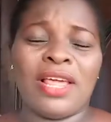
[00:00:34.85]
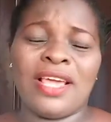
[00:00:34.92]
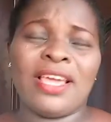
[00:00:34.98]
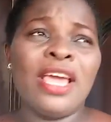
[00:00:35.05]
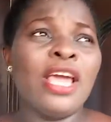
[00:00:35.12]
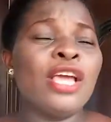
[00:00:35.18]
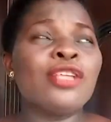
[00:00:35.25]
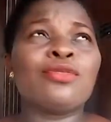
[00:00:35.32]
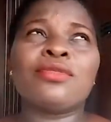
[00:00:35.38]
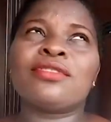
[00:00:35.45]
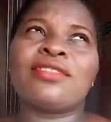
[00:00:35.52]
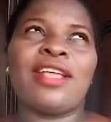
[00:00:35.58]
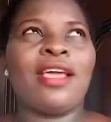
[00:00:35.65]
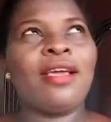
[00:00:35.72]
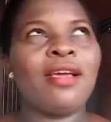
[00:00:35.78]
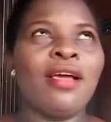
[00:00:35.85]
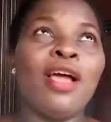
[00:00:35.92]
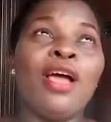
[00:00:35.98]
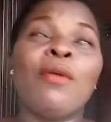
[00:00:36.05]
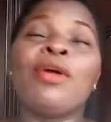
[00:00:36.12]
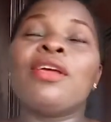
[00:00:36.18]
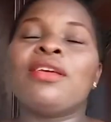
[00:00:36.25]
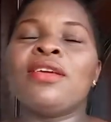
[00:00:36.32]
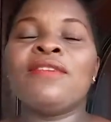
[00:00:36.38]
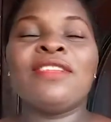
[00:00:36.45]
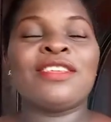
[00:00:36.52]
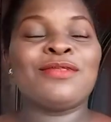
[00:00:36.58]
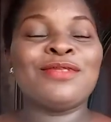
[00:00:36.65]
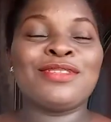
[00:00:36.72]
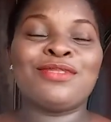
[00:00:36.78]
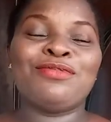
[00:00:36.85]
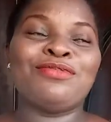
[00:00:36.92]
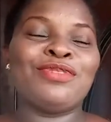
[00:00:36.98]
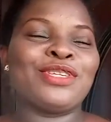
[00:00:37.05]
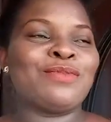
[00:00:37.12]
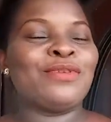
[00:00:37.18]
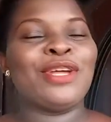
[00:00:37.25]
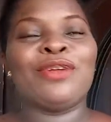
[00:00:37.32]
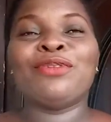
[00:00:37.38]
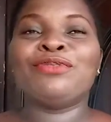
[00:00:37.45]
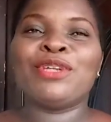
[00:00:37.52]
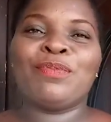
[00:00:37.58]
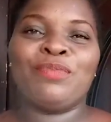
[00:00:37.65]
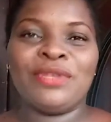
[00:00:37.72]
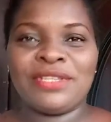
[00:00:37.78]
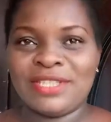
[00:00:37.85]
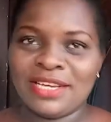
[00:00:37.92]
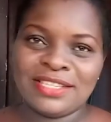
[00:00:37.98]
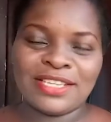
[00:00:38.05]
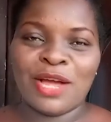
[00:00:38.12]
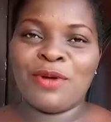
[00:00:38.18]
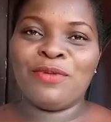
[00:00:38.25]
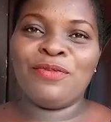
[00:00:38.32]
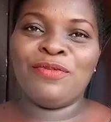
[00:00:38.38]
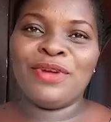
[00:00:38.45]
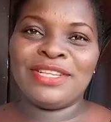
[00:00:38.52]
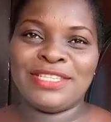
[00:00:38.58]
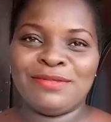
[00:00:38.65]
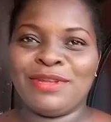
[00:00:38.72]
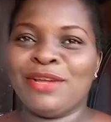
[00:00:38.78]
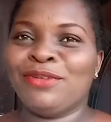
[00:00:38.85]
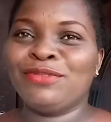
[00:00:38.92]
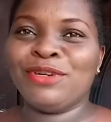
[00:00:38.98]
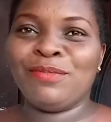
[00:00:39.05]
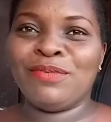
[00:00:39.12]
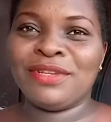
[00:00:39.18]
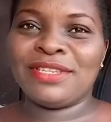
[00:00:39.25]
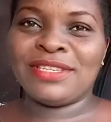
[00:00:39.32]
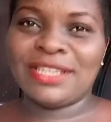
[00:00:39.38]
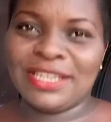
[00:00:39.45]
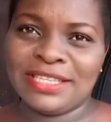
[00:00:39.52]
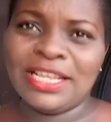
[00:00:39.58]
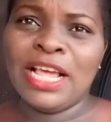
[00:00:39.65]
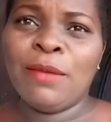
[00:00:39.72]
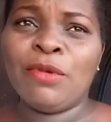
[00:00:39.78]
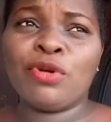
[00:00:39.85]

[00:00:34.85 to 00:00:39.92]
Like, it was like, if there's not to raise more than 100%, I'll raise more than 100%,